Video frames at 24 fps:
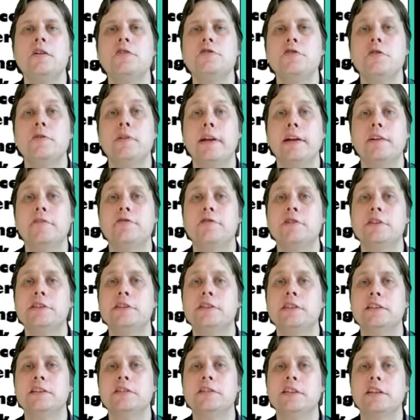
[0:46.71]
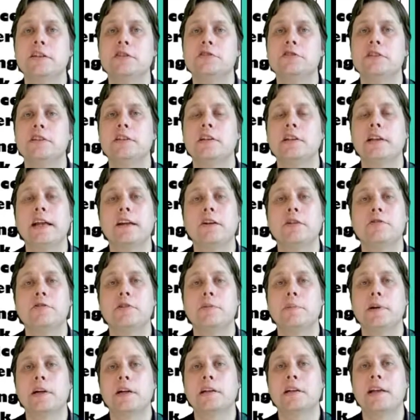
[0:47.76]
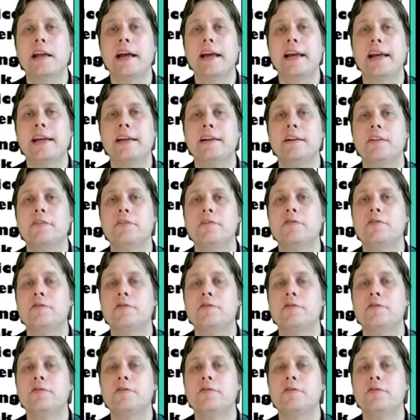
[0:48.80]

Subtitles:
So like for instance, there's a letter from a client